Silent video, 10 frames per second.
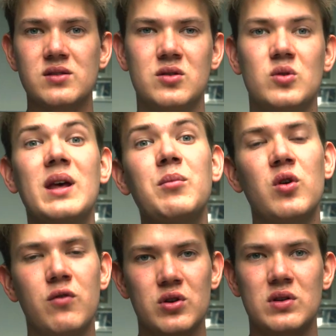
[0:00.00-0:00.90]
So some
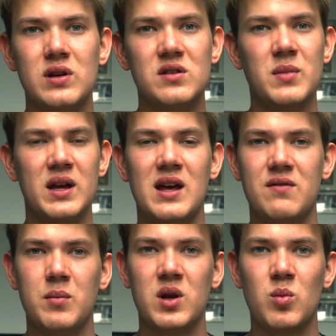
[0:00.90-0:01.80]
universities might have
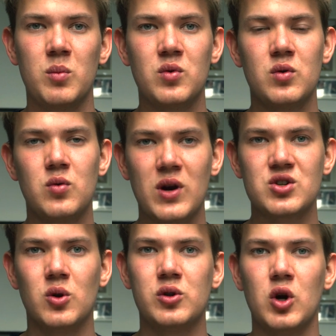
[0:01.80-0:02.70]
a minimum
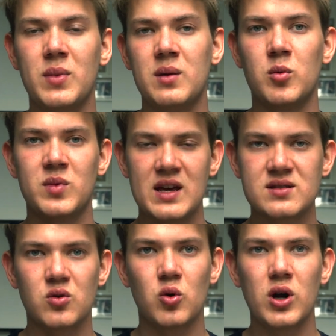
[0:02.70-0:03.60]
threshold or a minimum
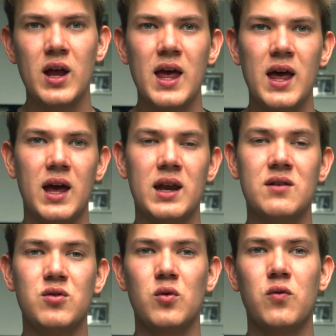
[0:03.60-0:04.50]
test score, and
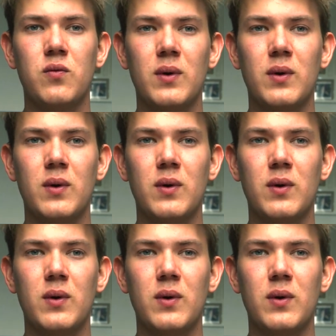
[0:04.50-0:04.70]
if you